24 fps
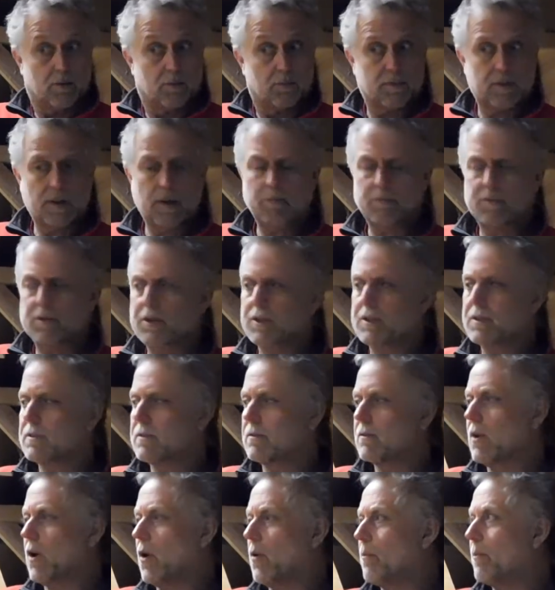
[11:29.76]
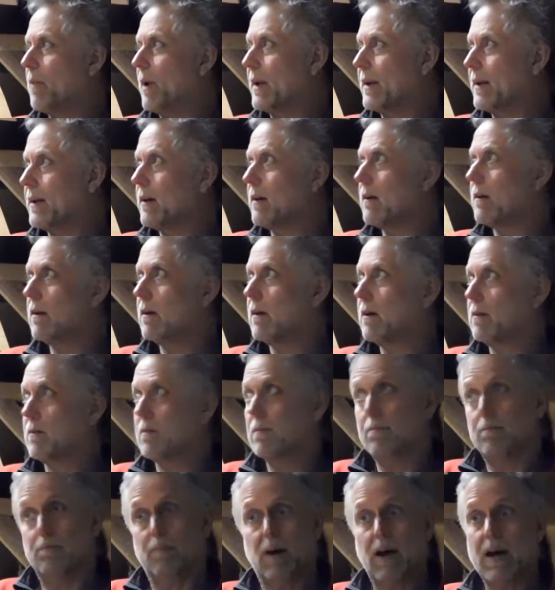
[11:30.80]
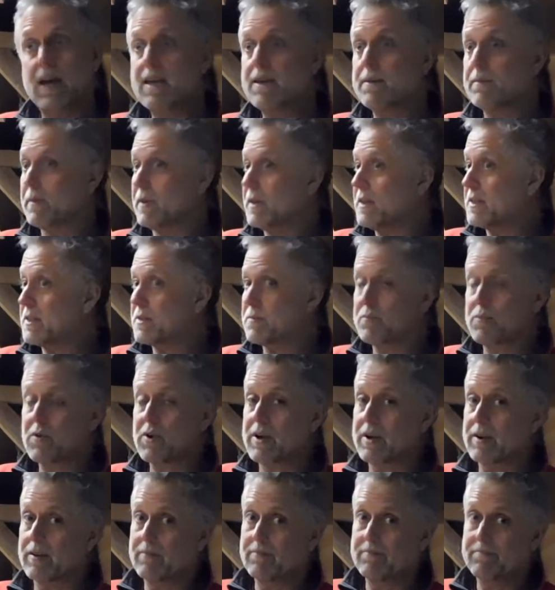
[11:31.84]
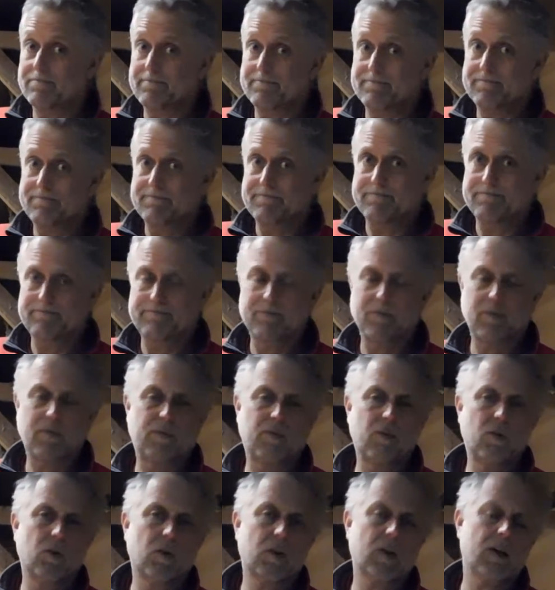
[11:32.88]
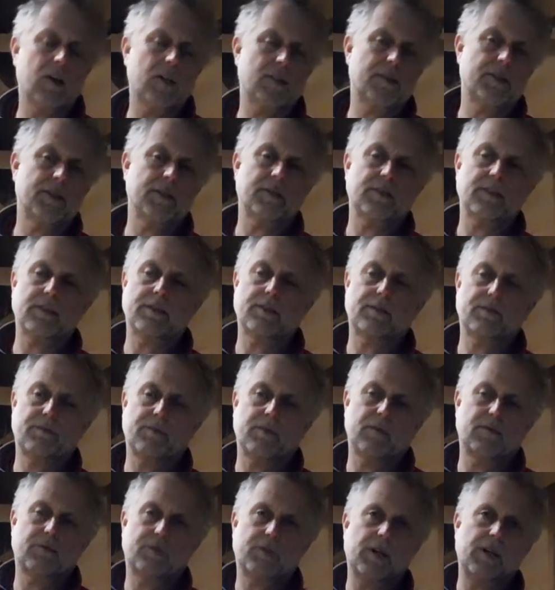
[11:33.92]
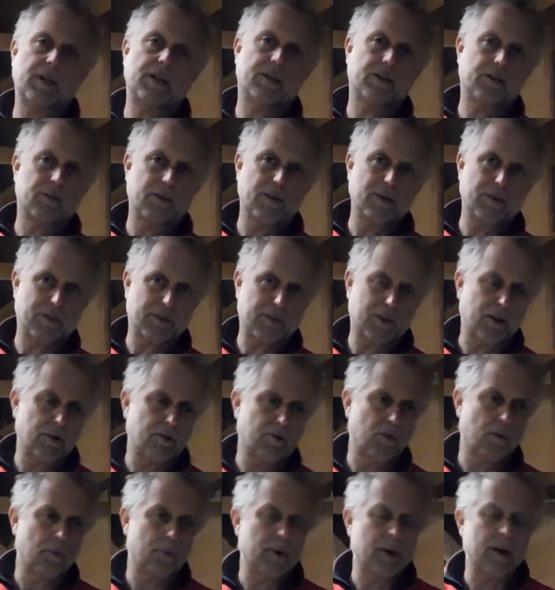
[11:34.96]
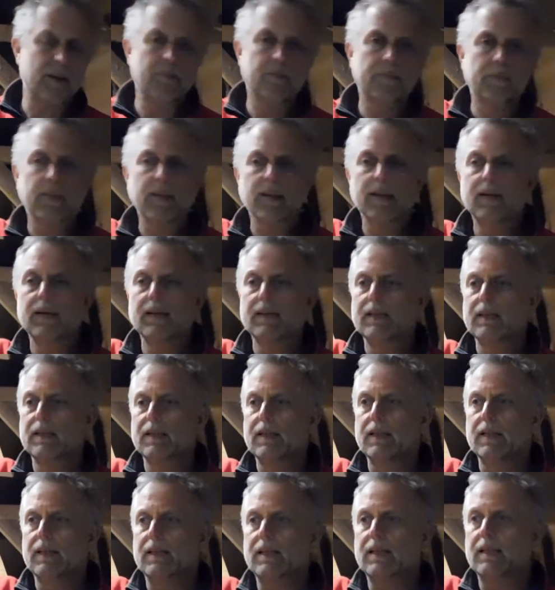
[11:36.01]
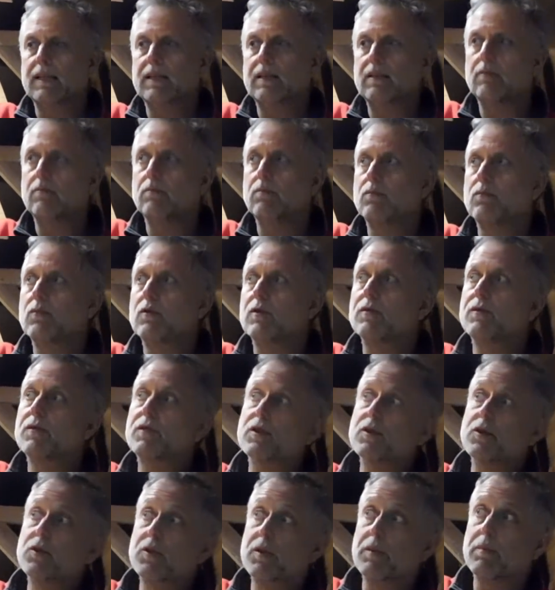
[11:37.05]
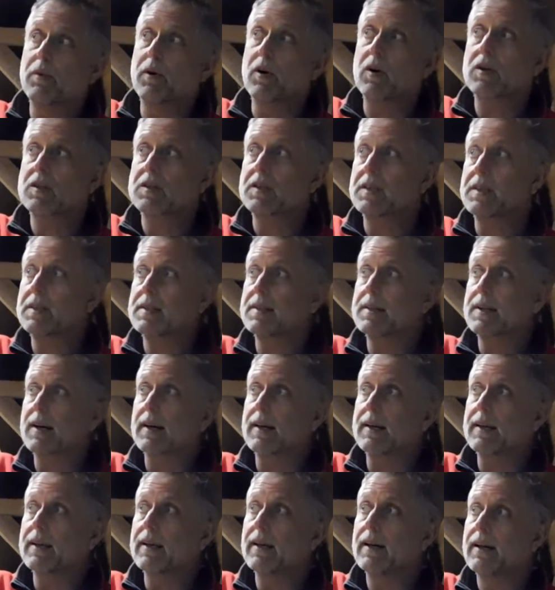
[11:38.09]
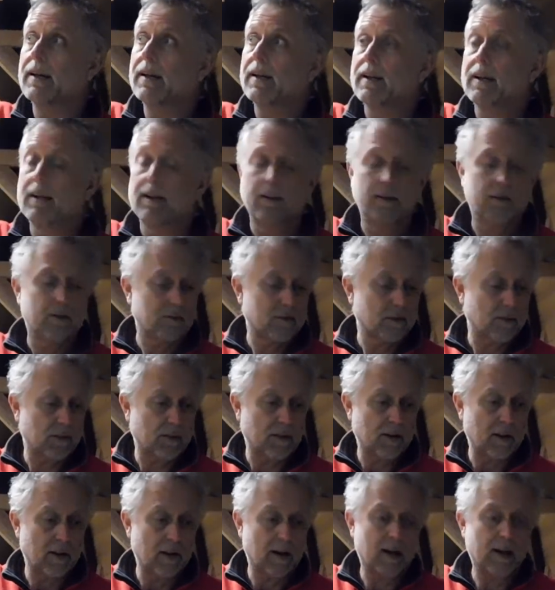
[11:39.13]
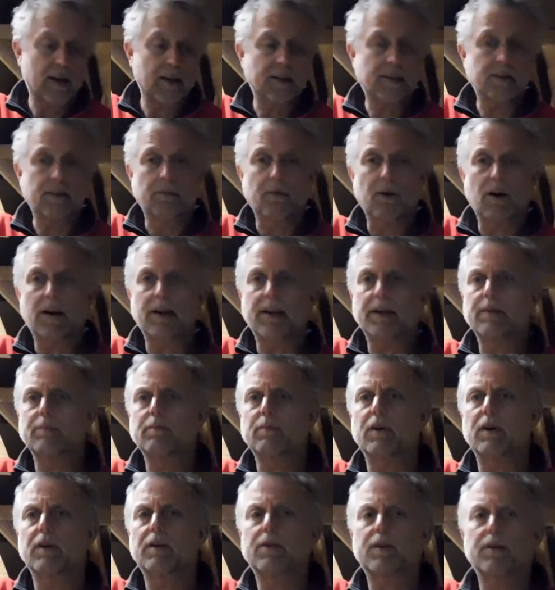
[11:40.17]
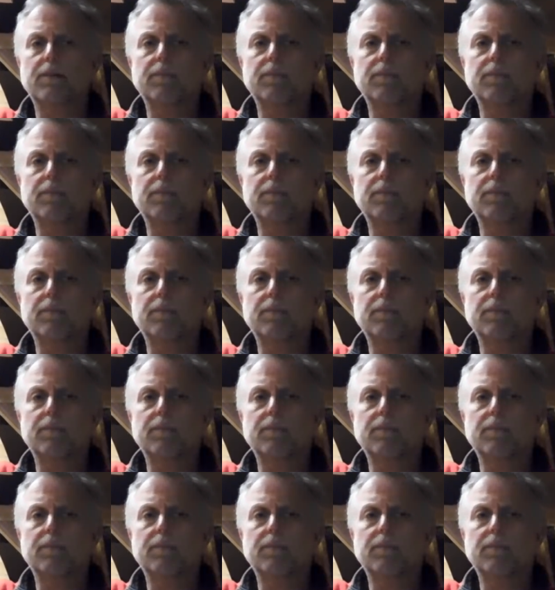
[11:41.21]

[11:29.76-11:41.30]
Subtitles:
Temperature's a lot better. Maybe it's spring. The forecast is for 10 degrees or so for a bit. We've used epoxy today. Got the little heater running, but